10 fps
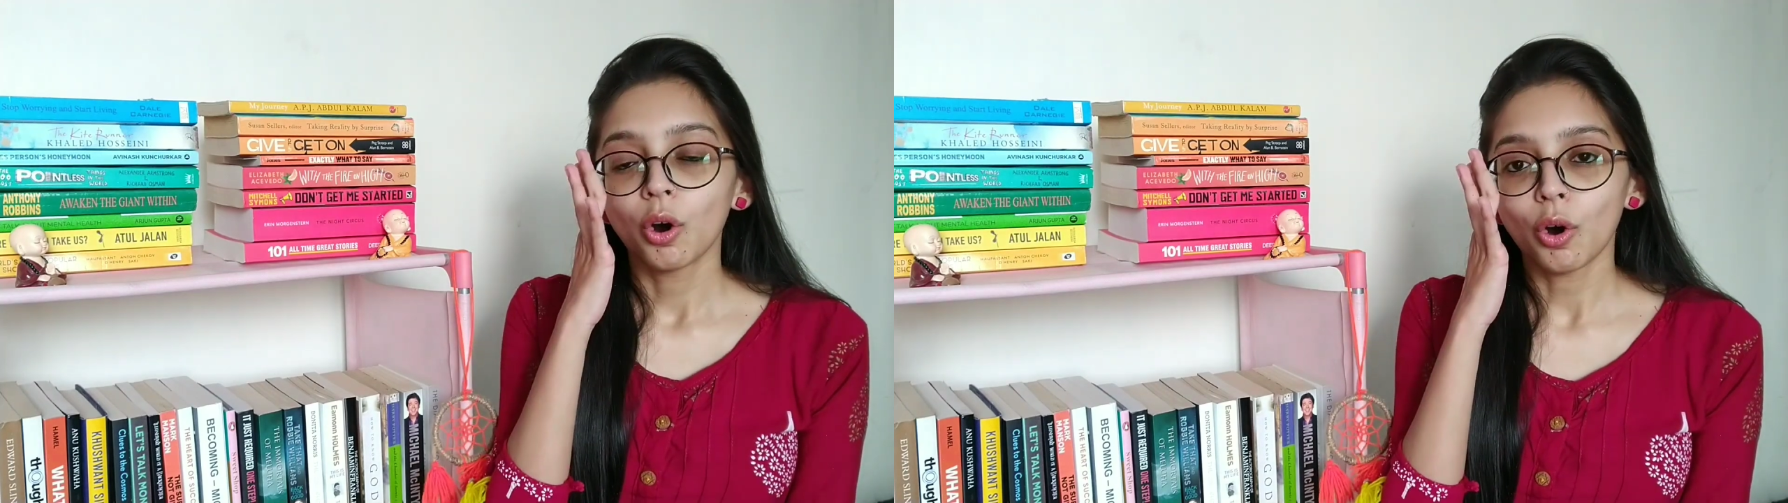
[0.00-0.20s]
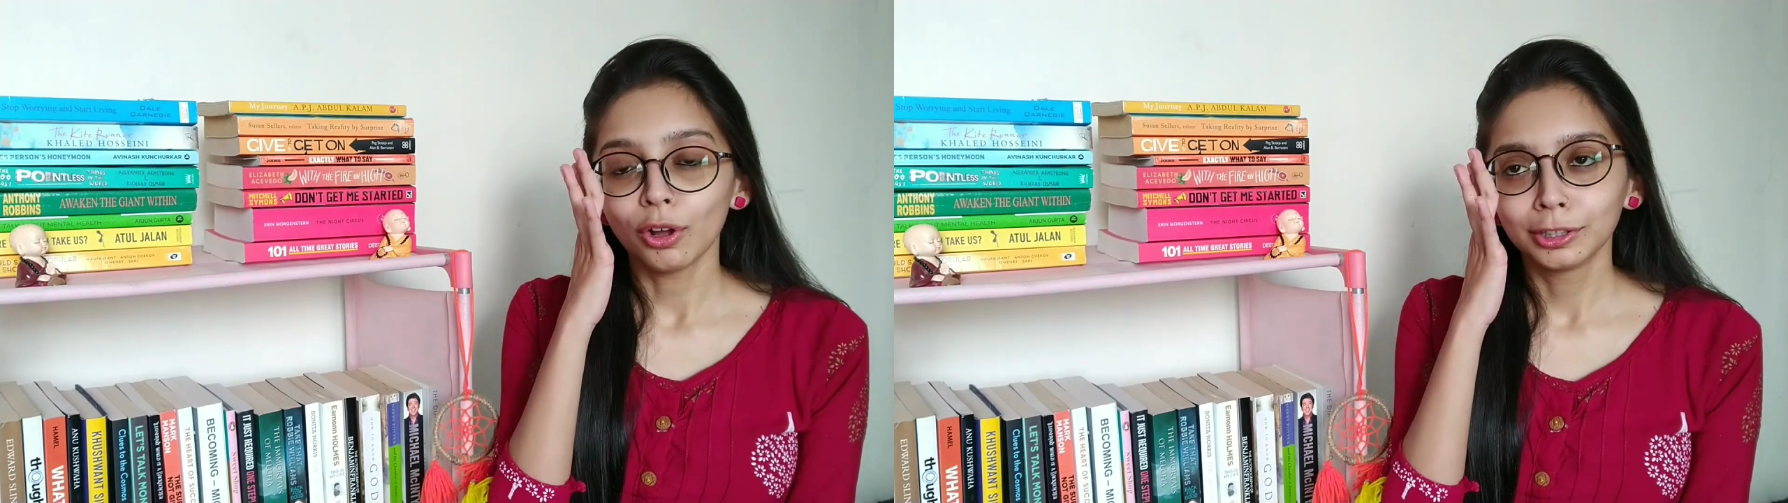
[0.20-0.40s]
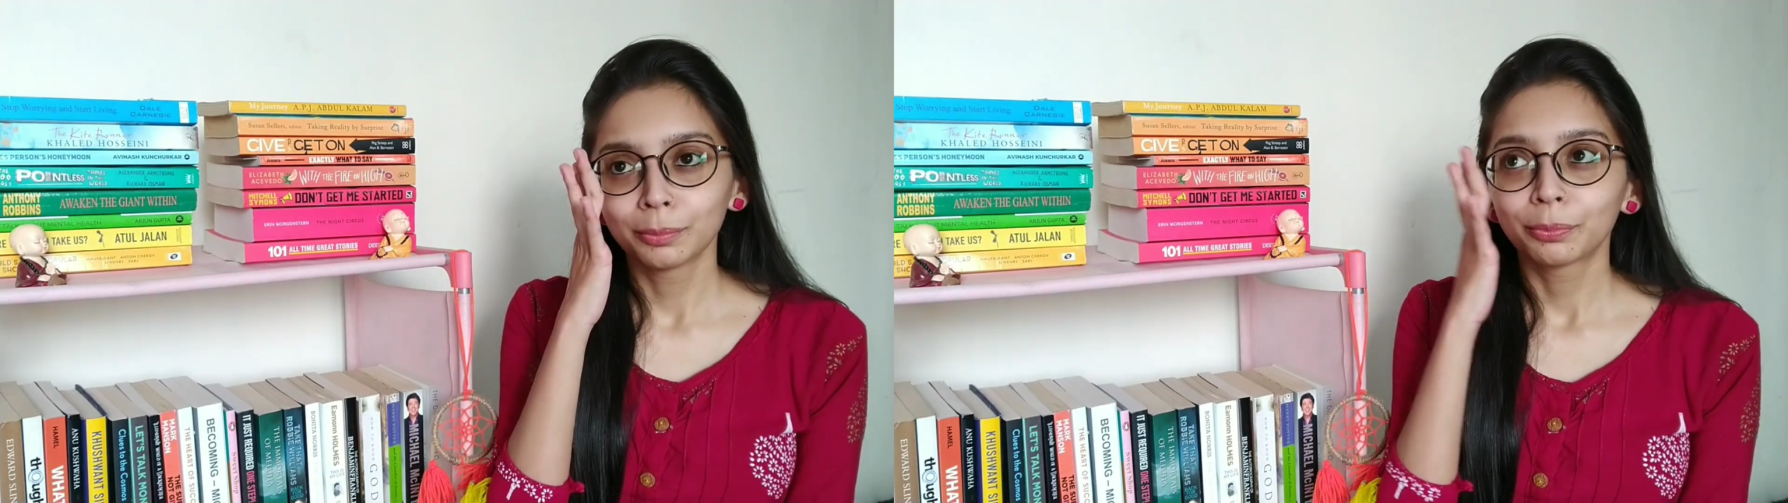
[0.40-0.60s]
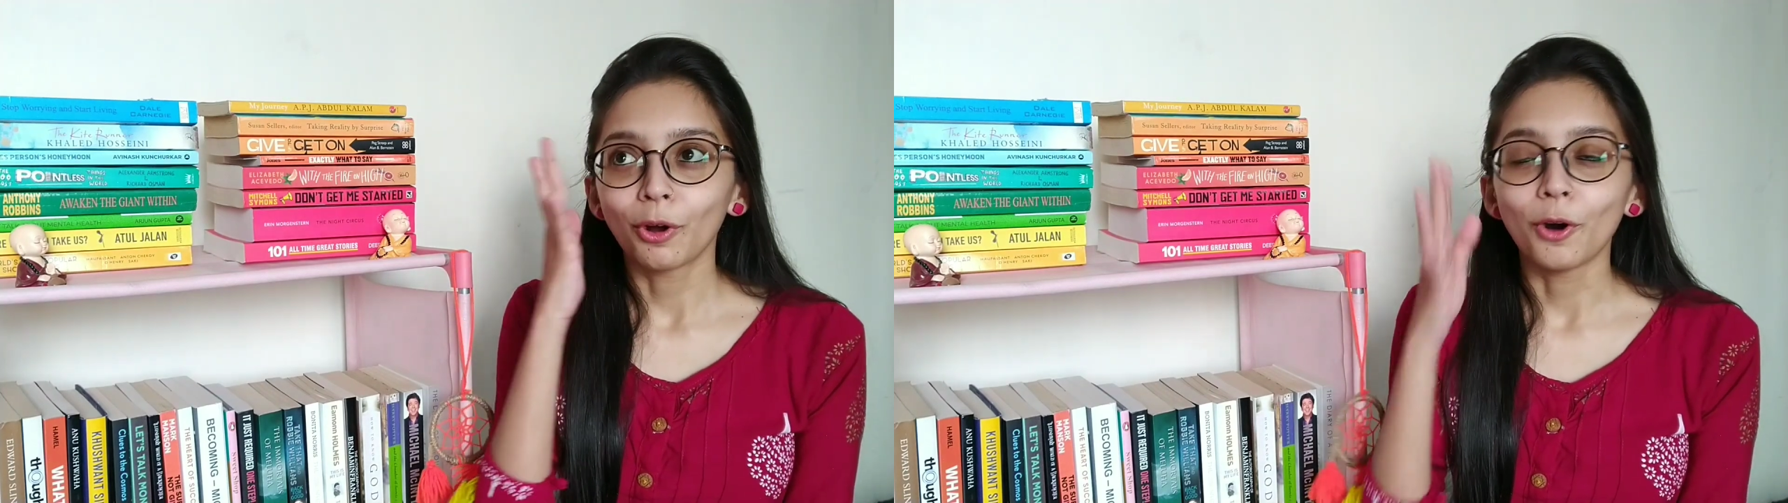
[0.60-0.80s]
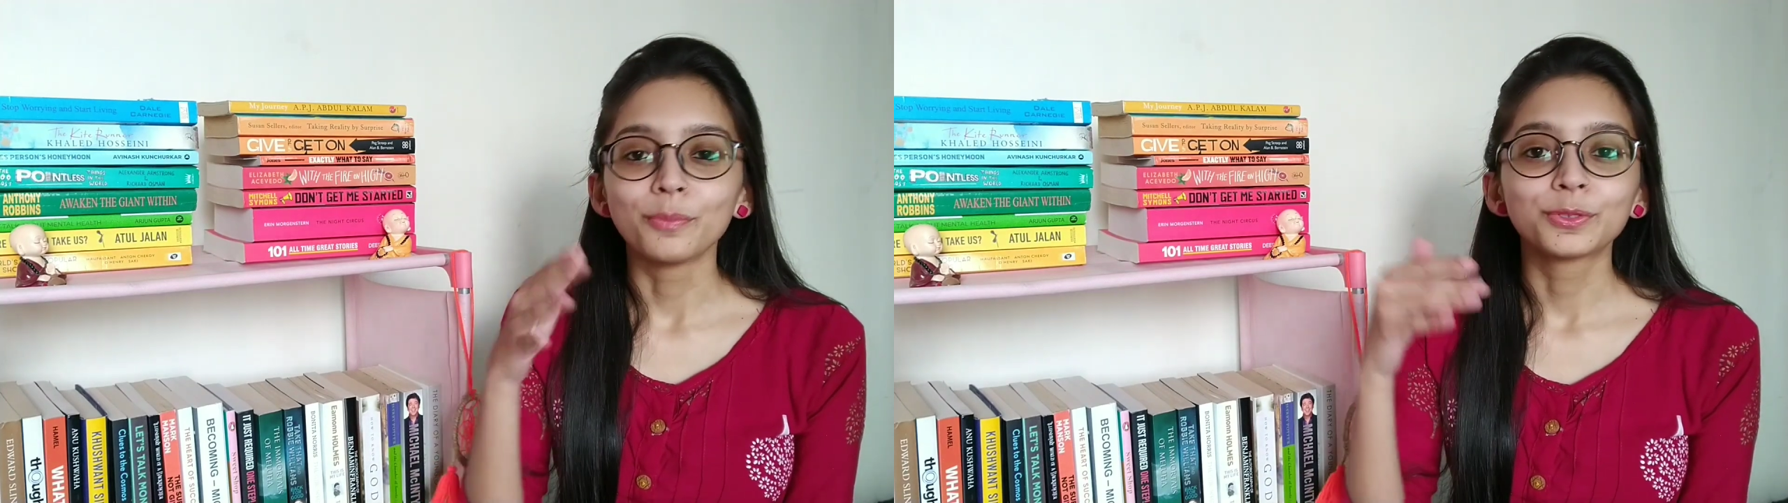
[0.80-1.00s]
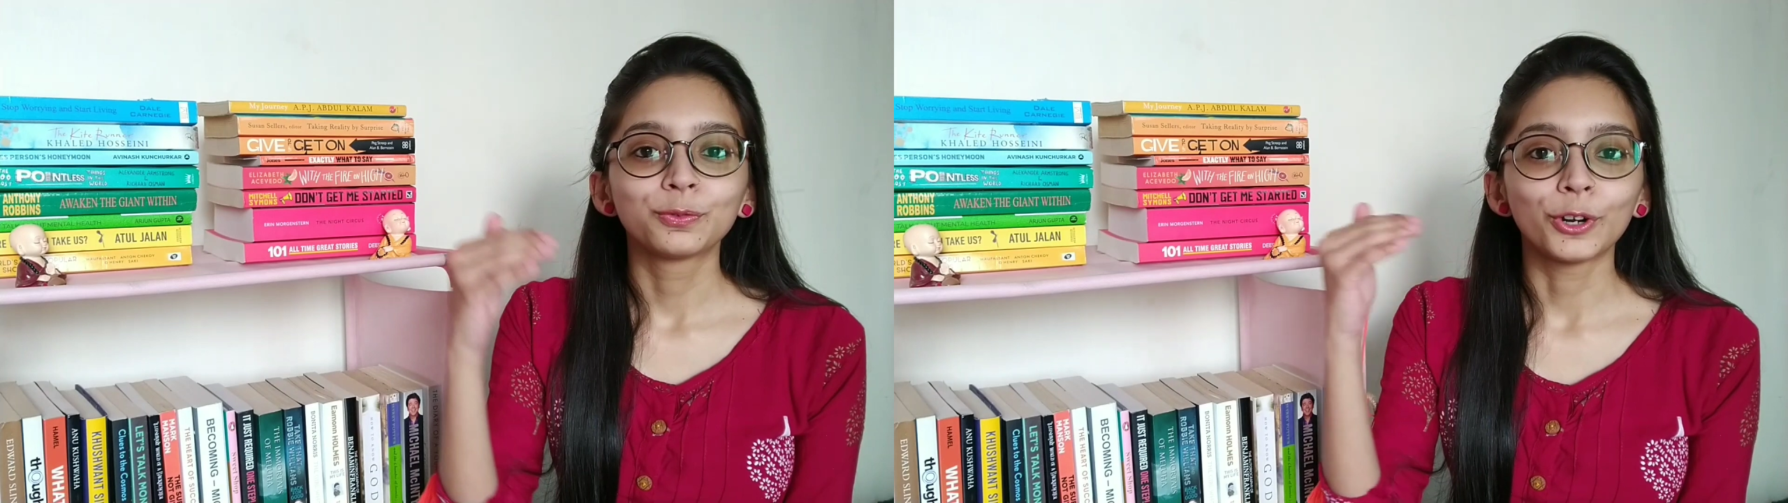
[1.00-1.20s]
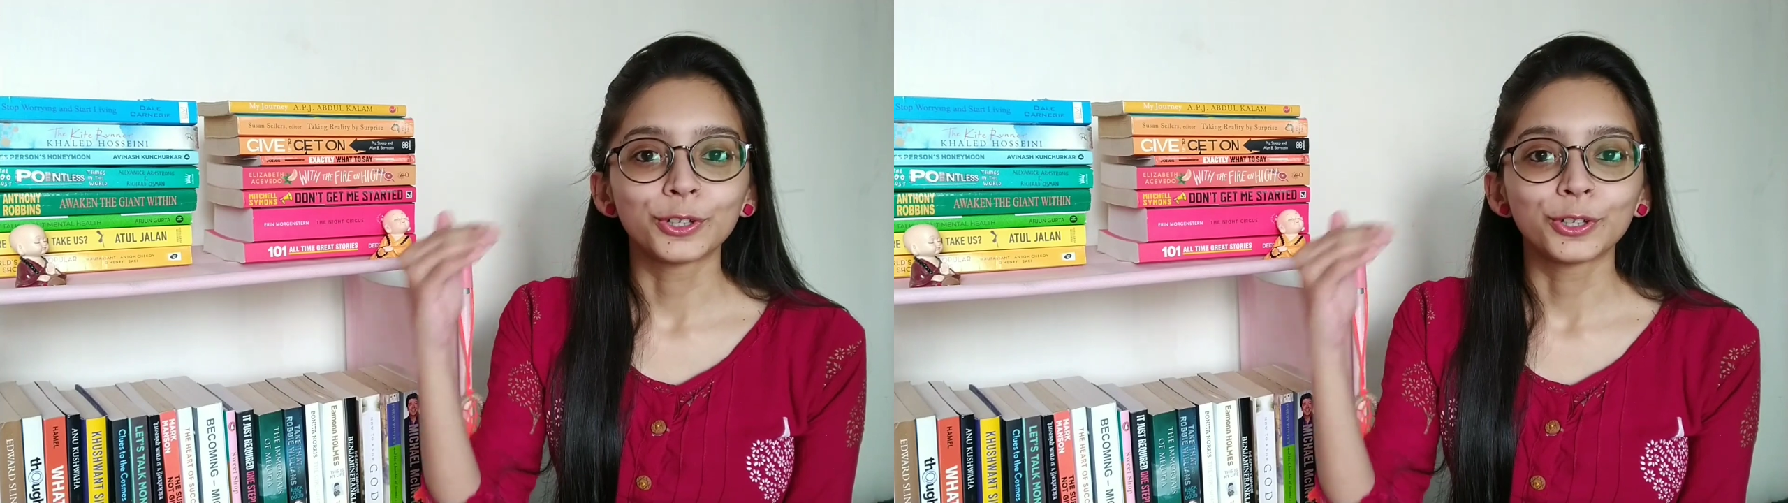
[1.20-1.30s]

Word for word: all the prompts for